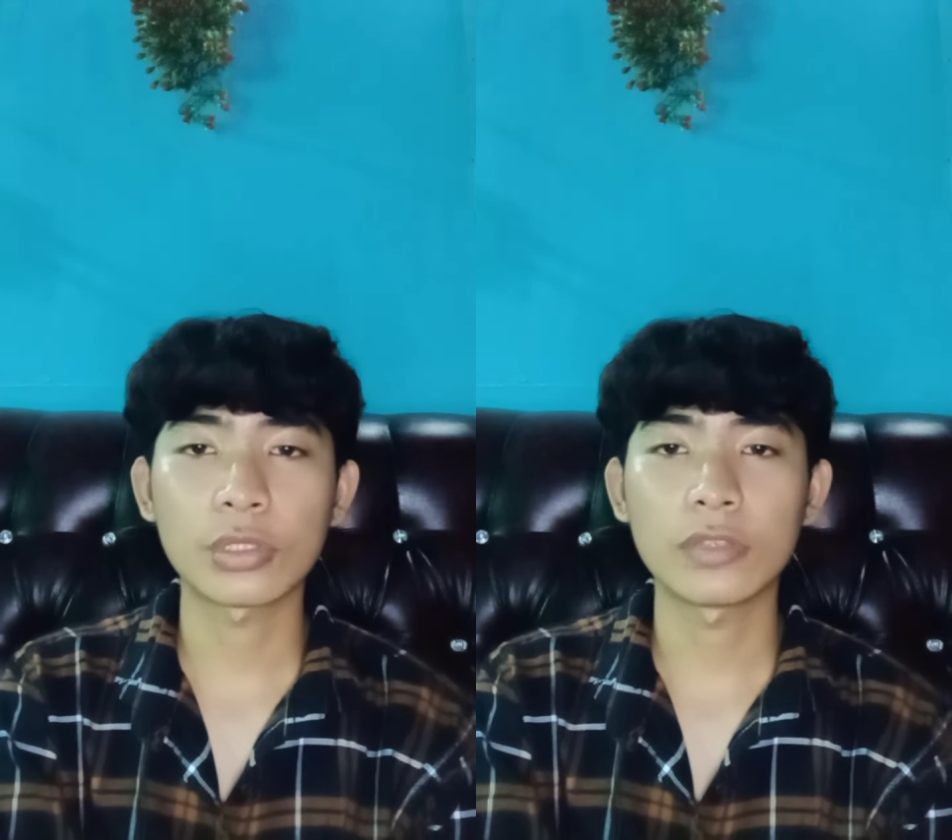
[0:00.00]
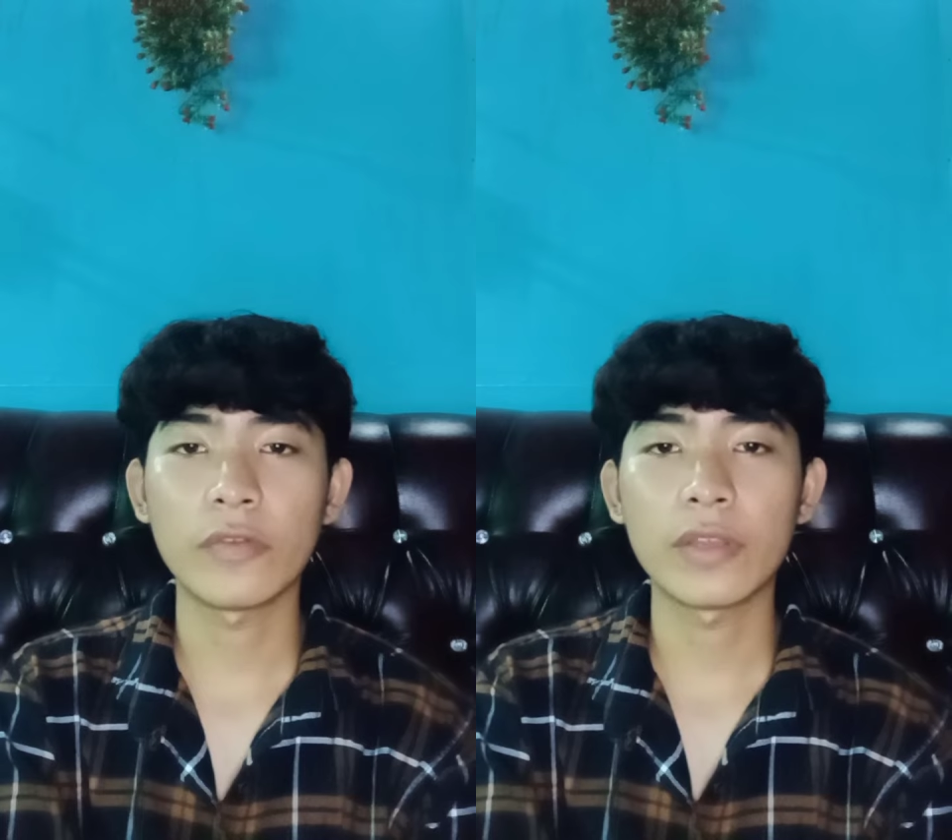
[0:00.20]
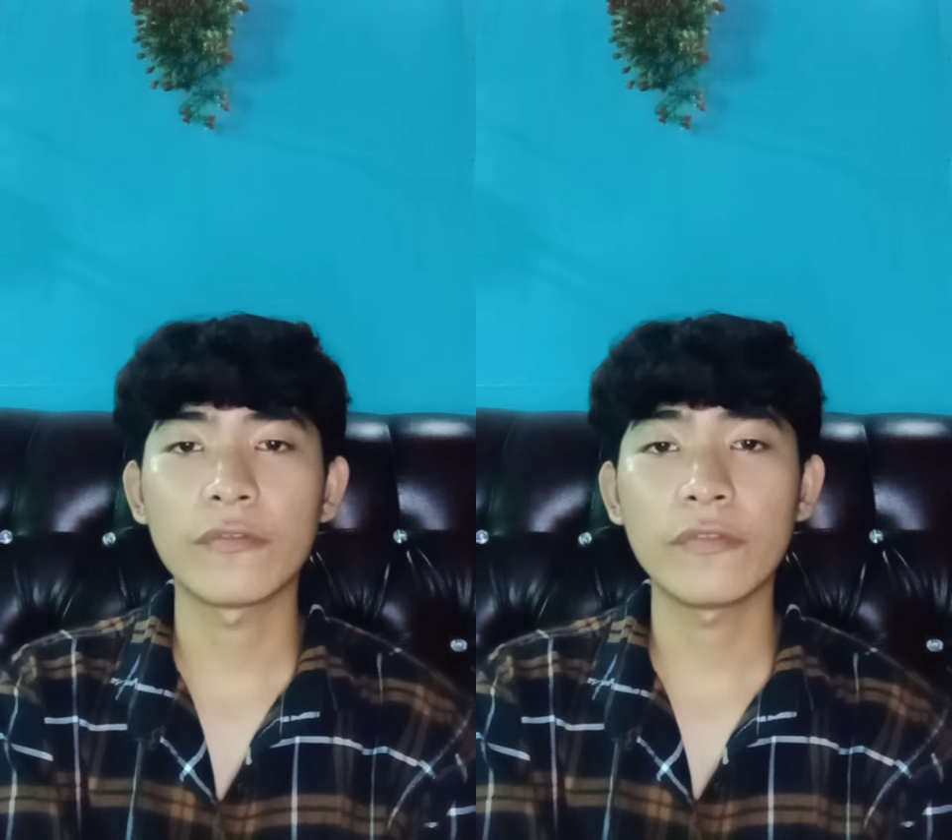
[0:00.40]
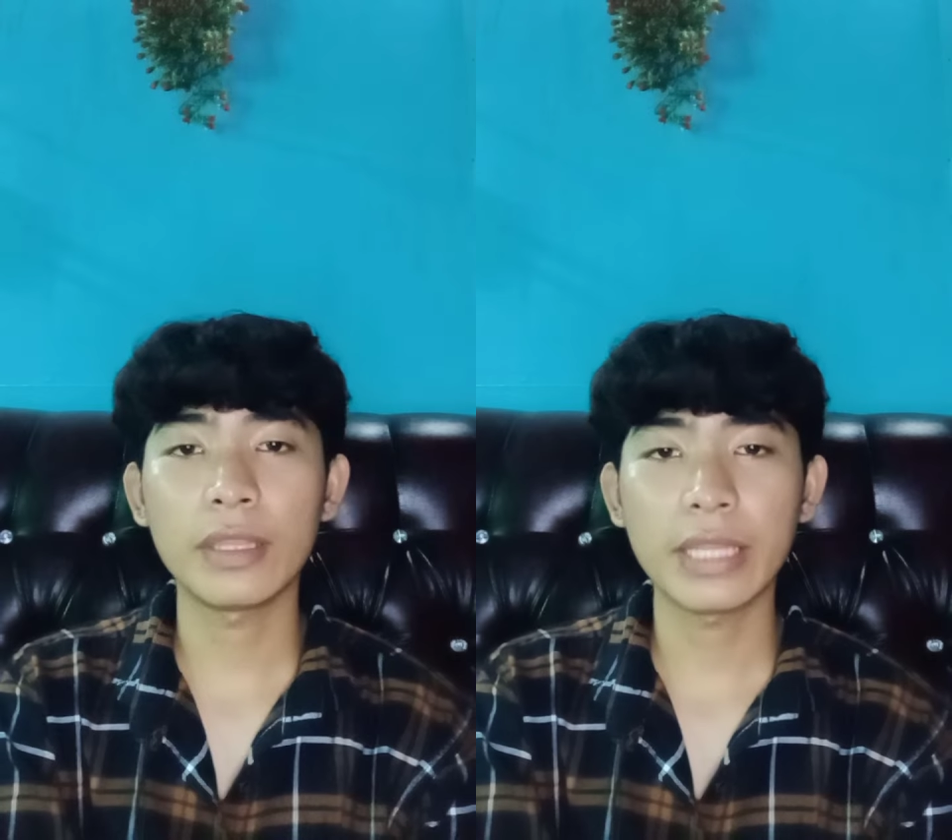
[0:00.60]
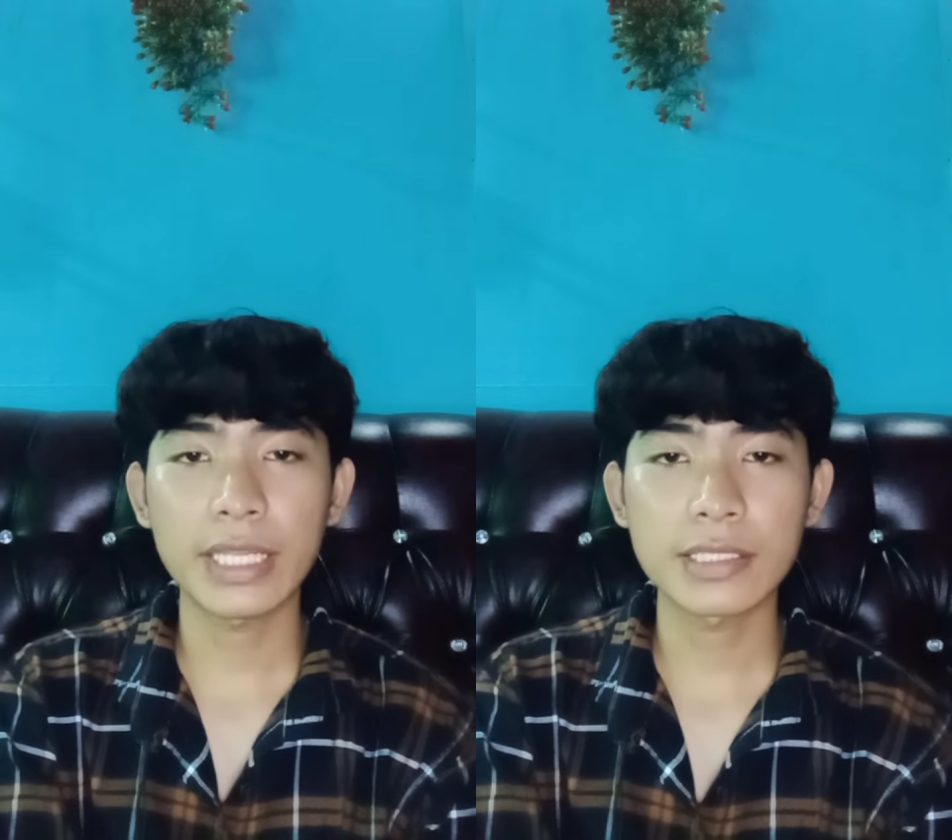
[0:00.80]
to convey
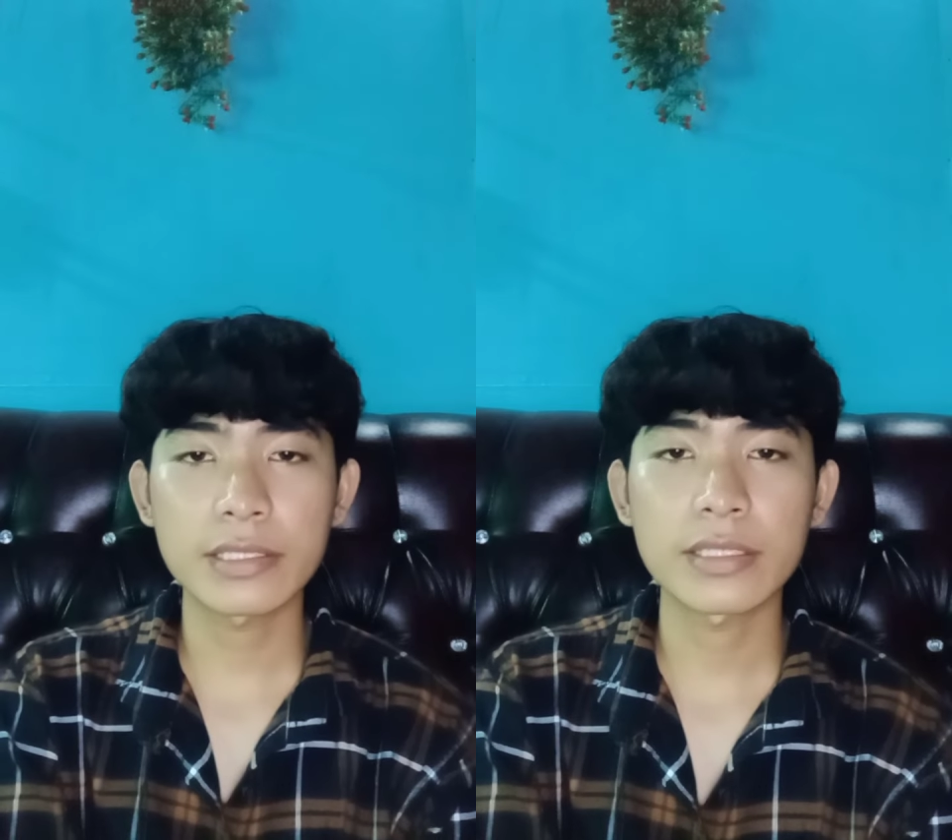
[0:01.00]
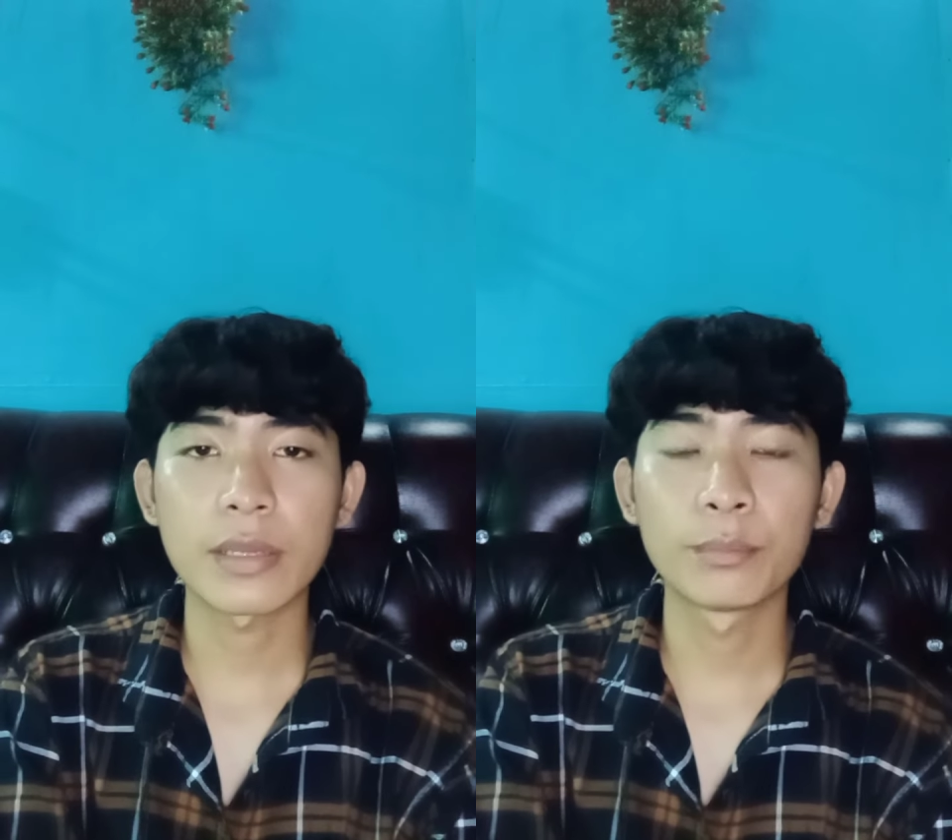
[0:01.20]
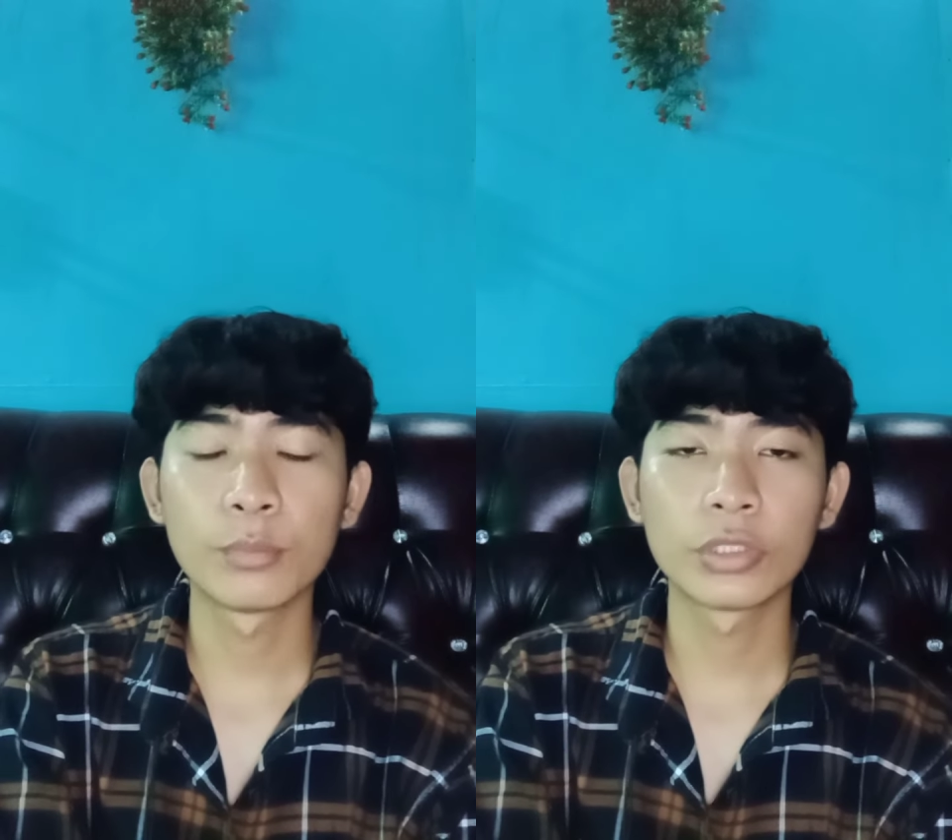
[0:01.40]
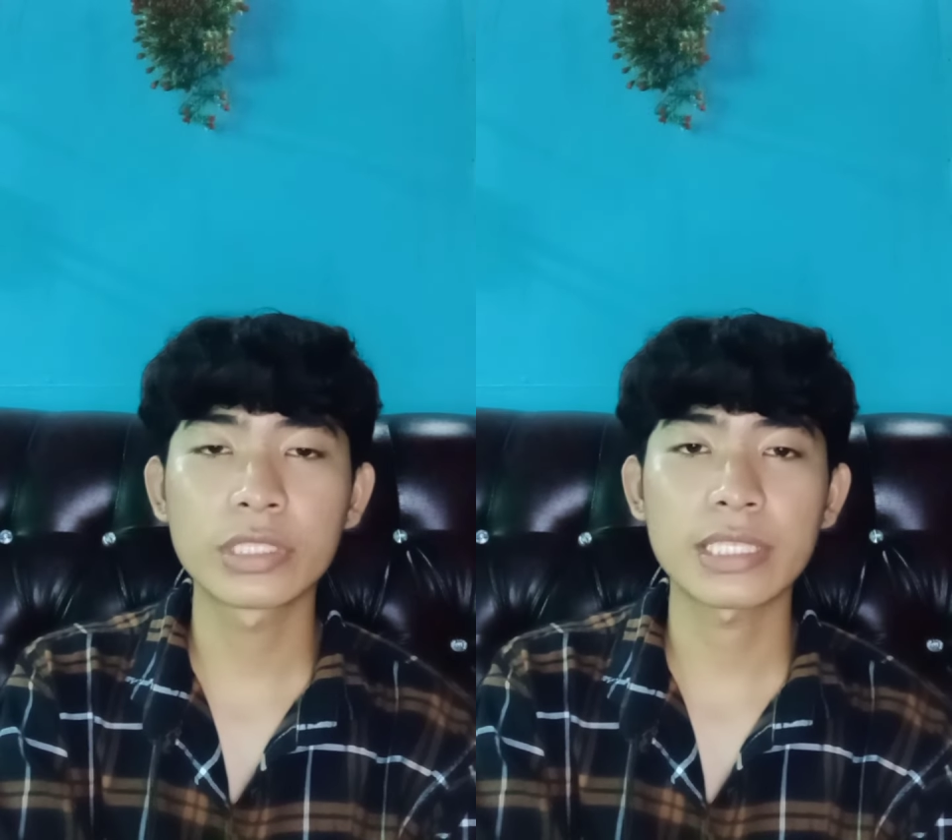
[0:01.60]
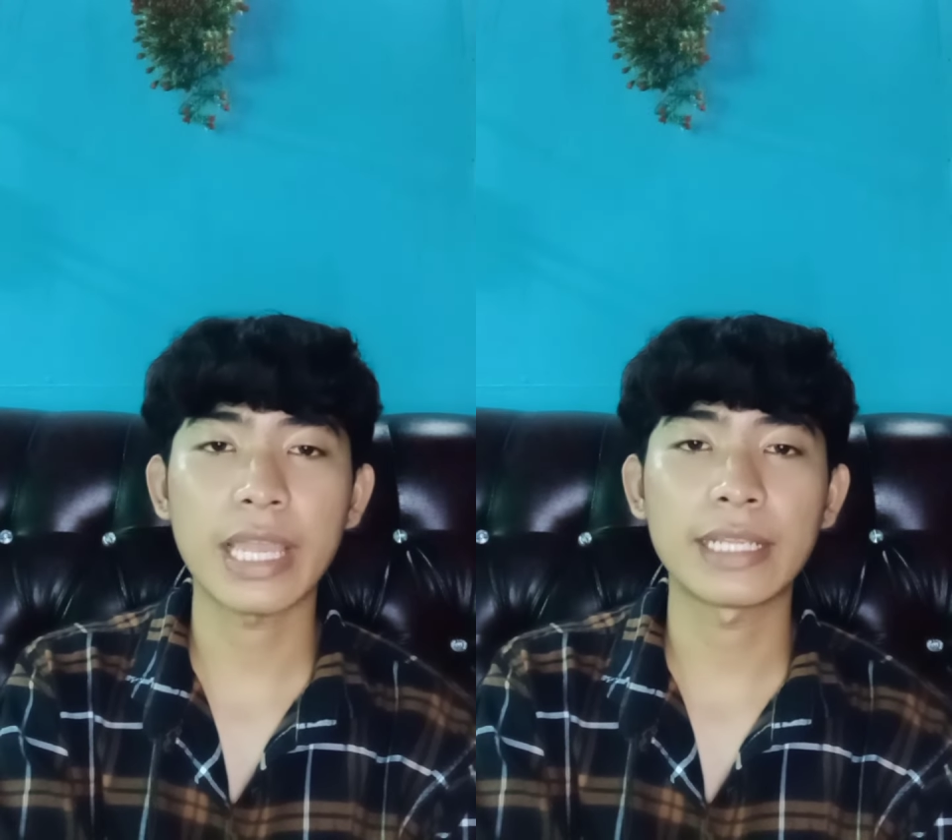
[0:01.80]
feelings,
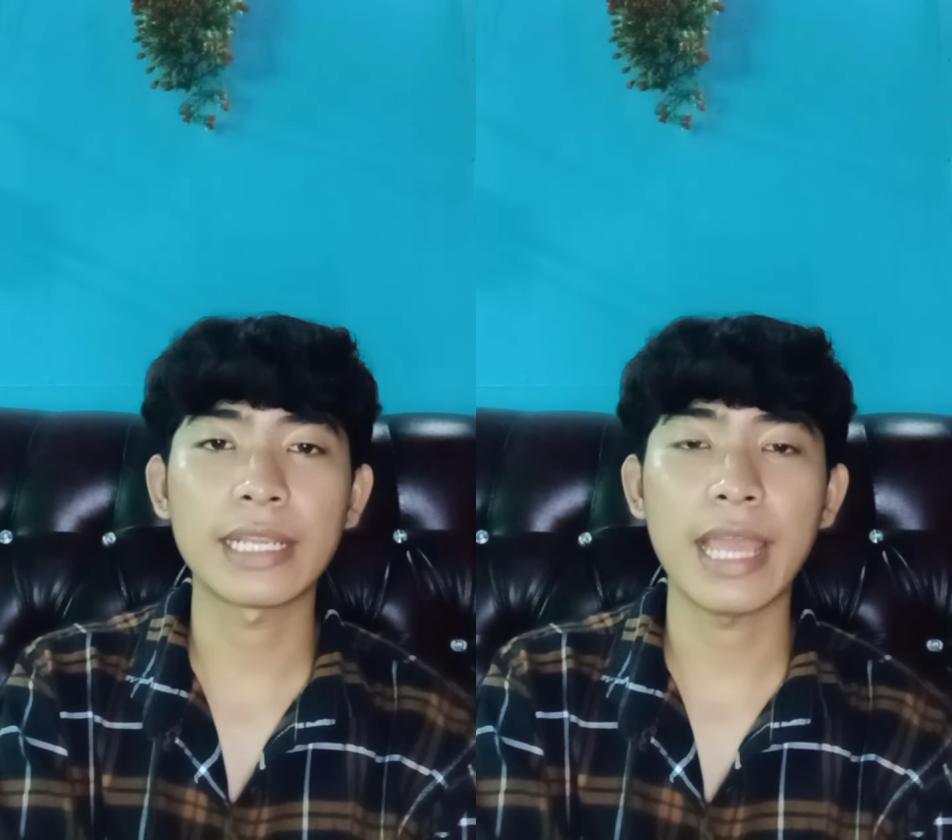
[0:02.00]
moods, and